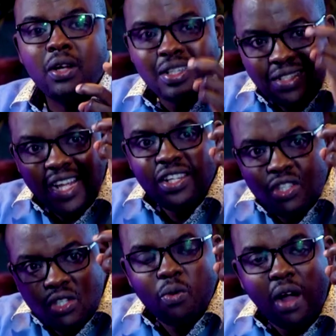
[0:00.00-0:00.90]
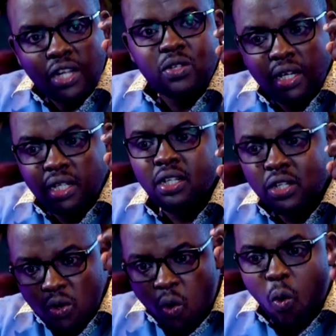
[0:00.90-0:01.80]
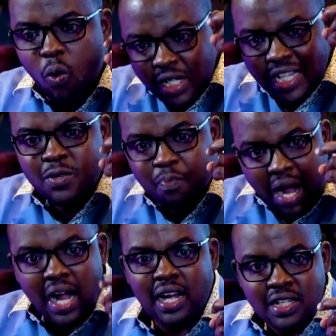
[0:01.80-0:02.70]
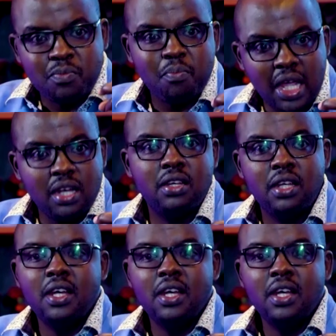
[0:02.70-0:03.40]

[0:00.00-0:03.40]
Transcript: tends to actually, hold us back as men,